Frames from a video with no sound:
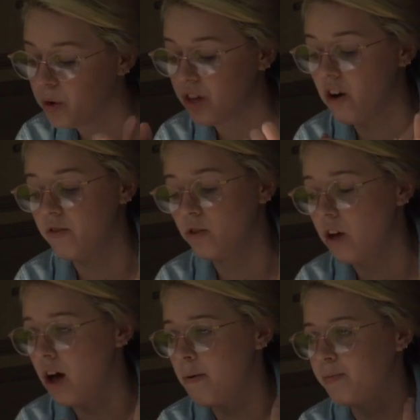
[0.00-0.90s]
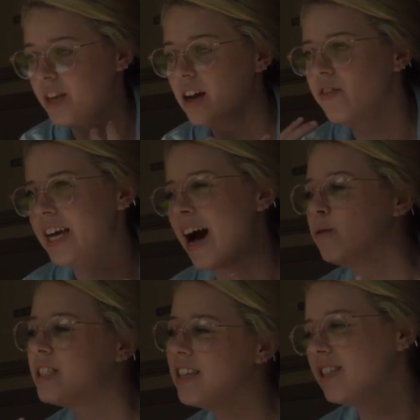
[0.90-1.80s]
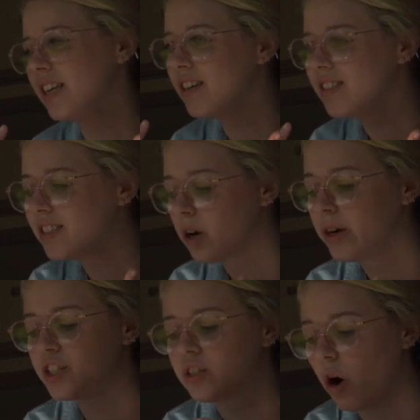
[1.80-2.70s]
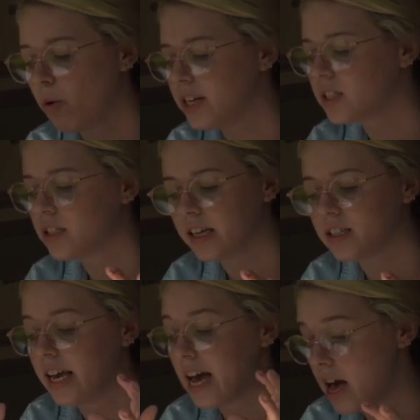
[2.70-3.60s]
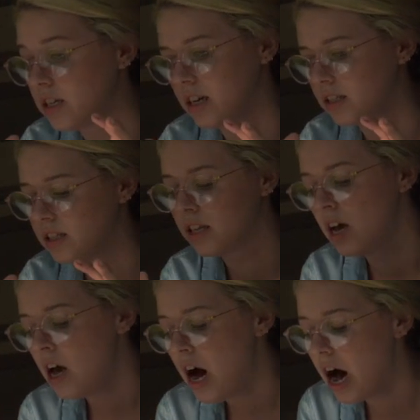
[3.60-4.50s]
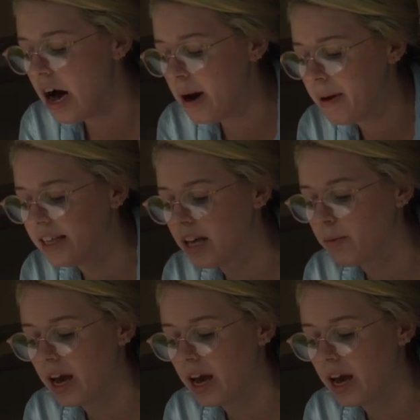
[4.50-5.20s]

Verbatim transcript: with our um, kind of like house seasoning. So it just always tastes like Edna's. Um, and then